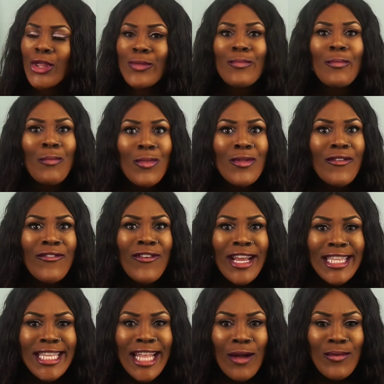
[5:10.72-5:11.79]
the
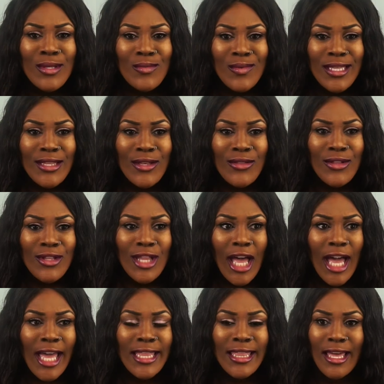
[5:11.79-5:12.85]
friend that I was with on the
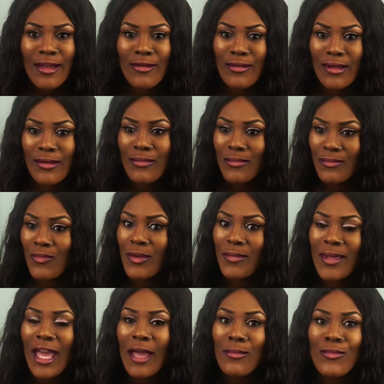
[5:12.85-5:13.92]
night that like we
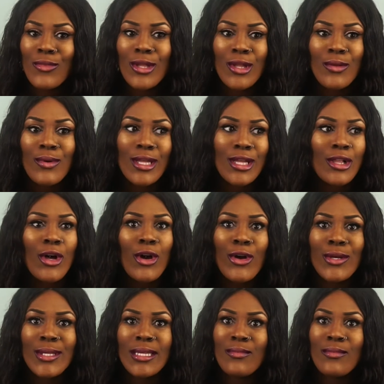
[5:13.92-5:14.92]
became really really close,